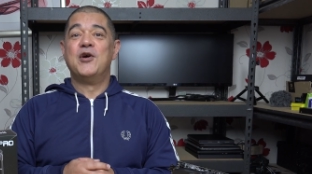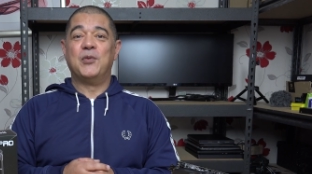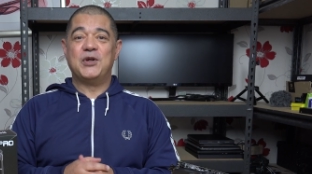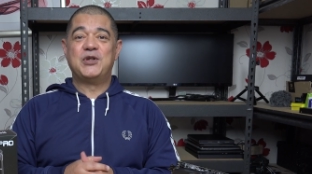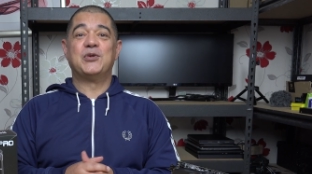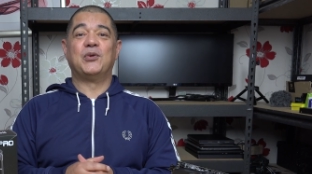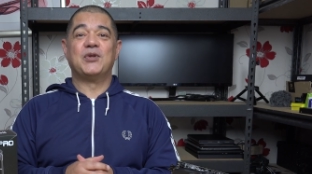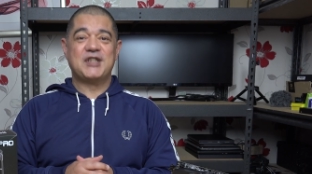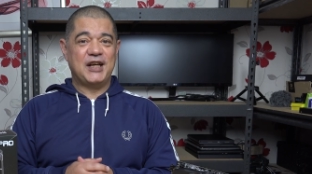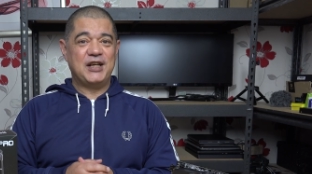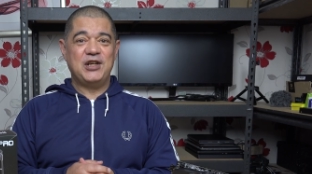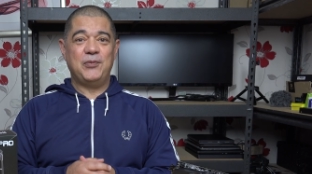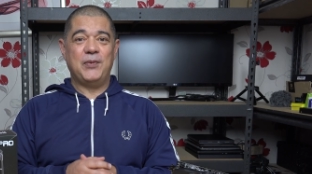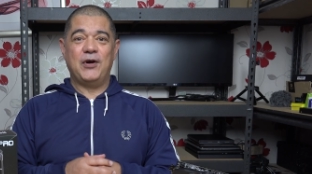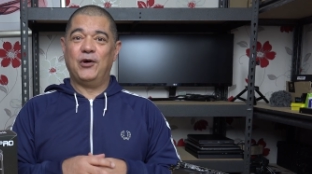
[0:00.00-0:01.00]
which will tell
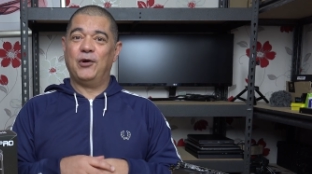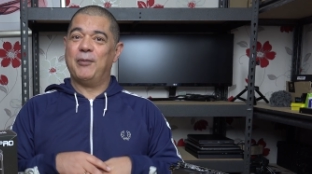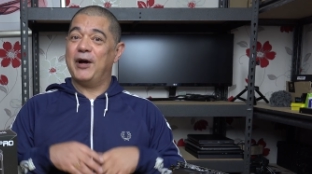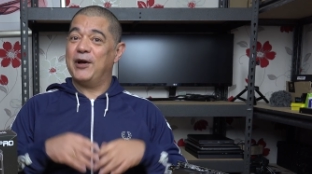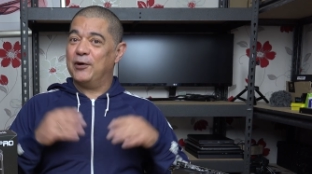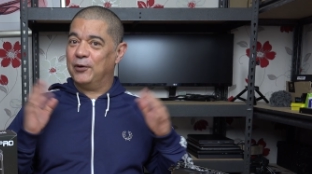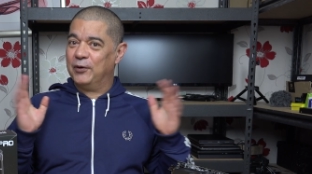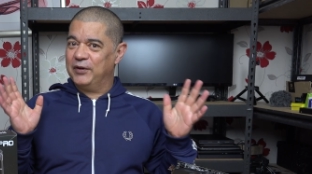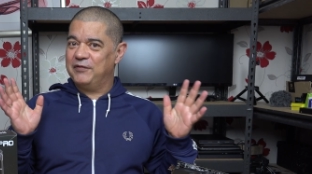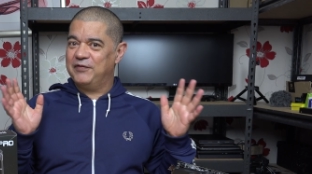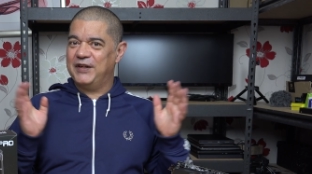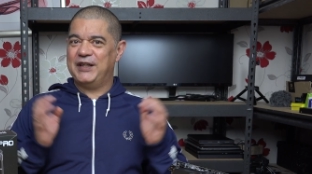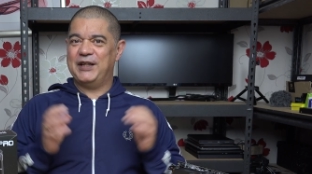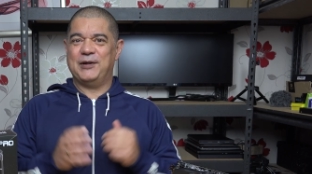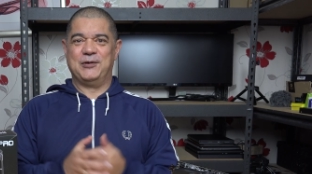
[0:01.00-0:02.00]
you when all my other
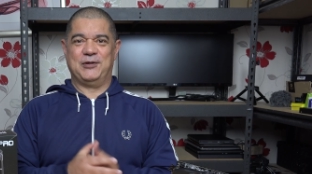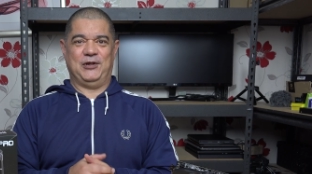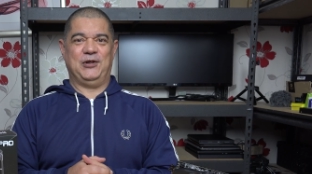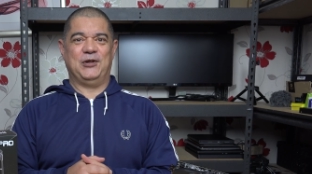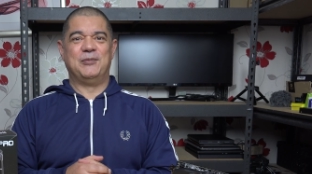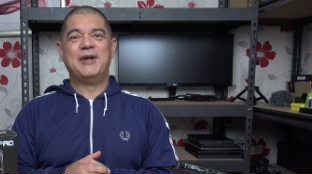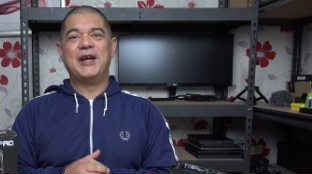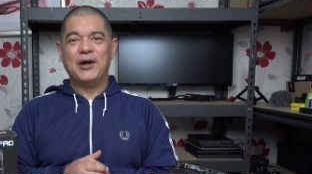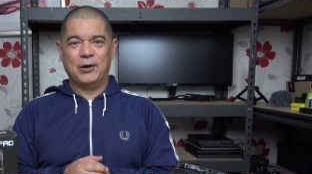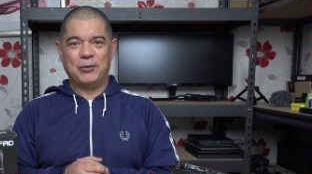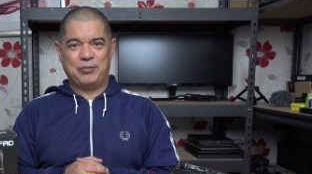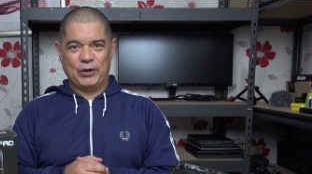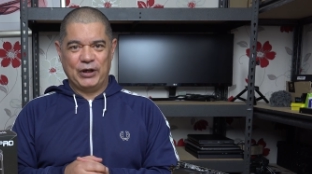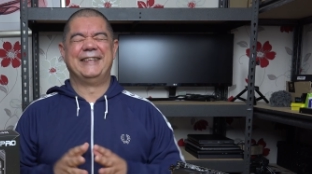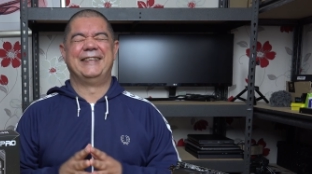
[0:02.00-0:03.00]
videos are coming up.